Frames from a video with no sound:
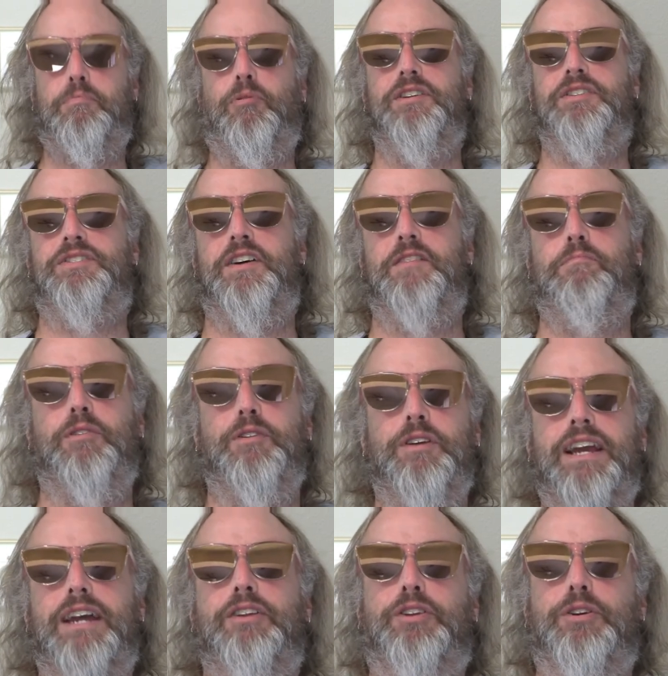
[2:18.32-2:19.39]
empress of
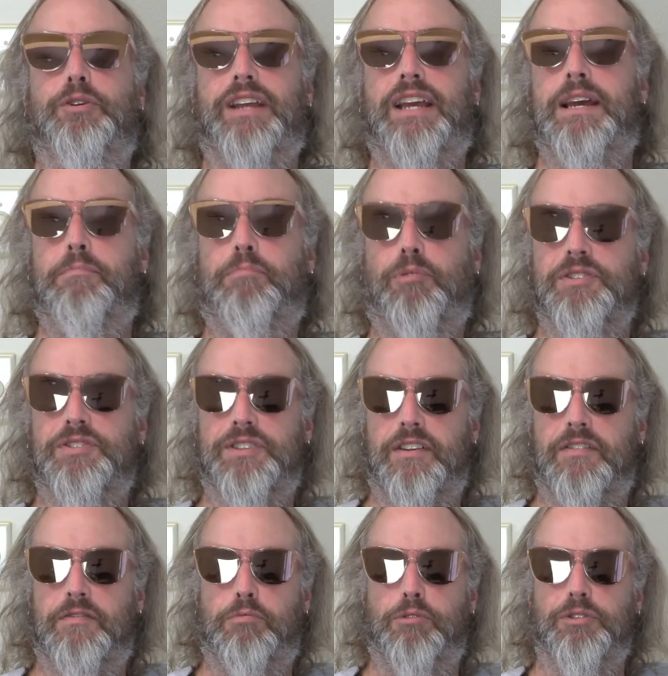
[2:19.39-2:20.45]
empress
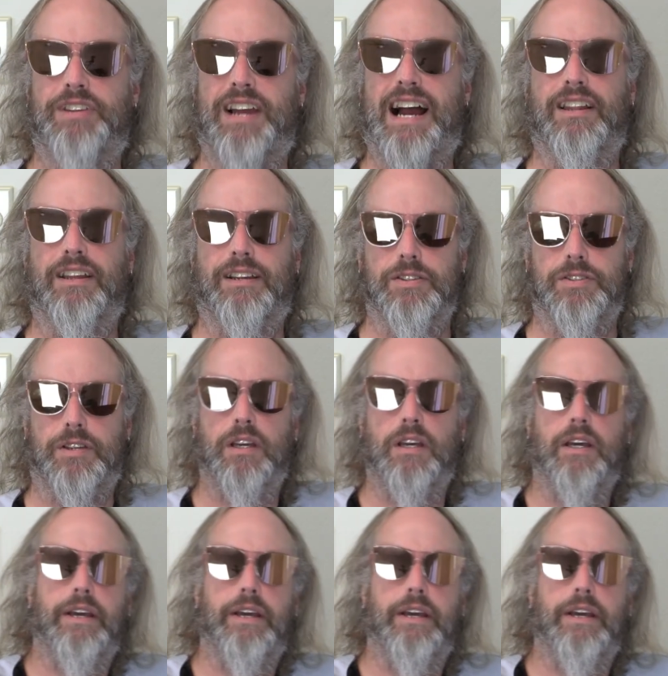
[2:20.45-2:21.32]
of Brewtalicus.